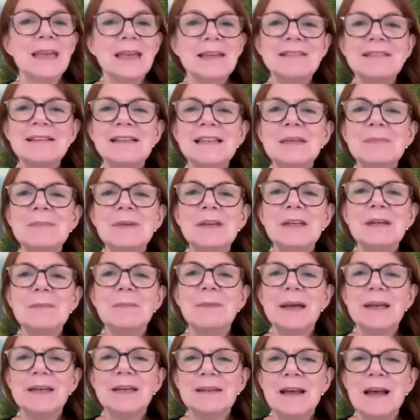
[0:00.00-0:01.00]
It's limited
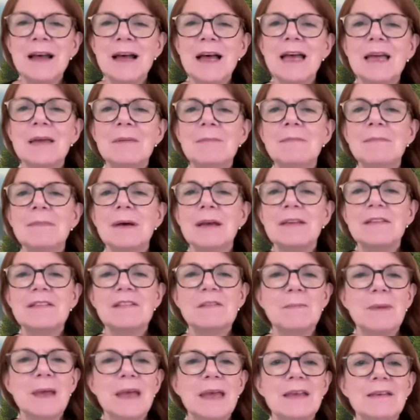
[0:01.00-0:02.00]
by time, by
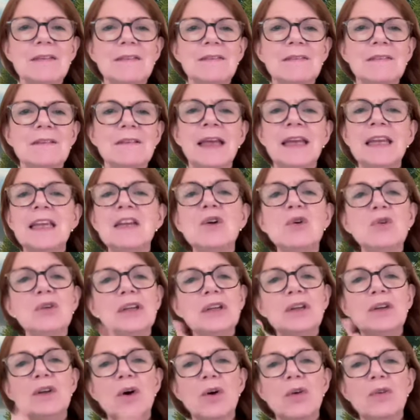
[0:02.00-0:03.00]
space, and it
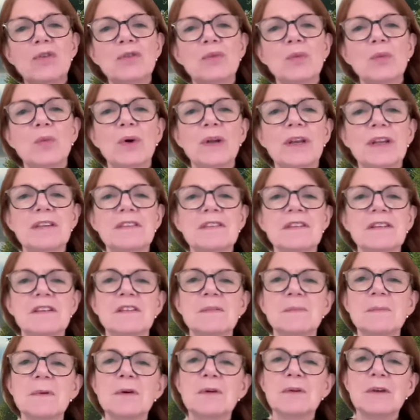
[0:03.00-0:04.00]
only knows what it's
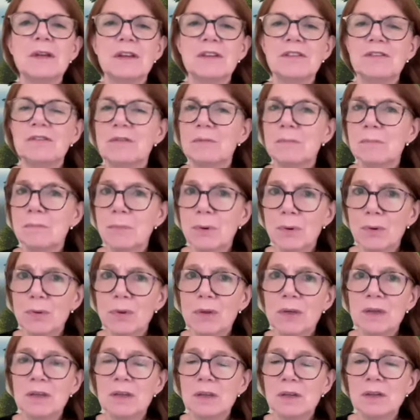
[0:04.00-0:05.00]
experienced from birth
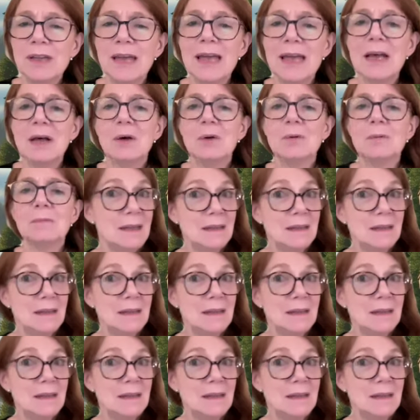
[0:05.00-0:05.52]
until now.